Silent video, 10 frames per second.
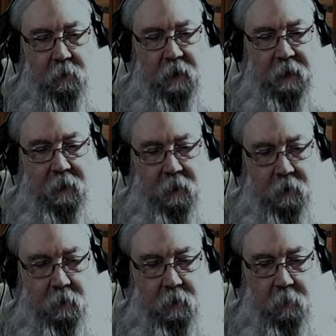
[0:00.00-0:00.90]
like
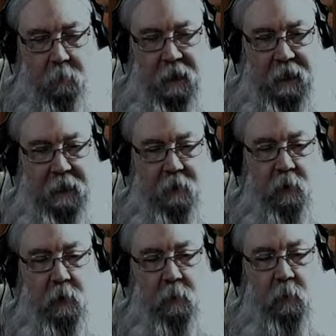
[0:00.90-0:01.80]
my
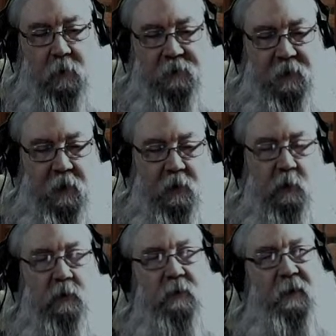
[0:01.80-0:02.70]
editor was a
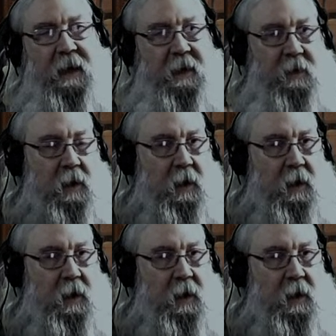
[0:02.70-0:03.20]
huge fan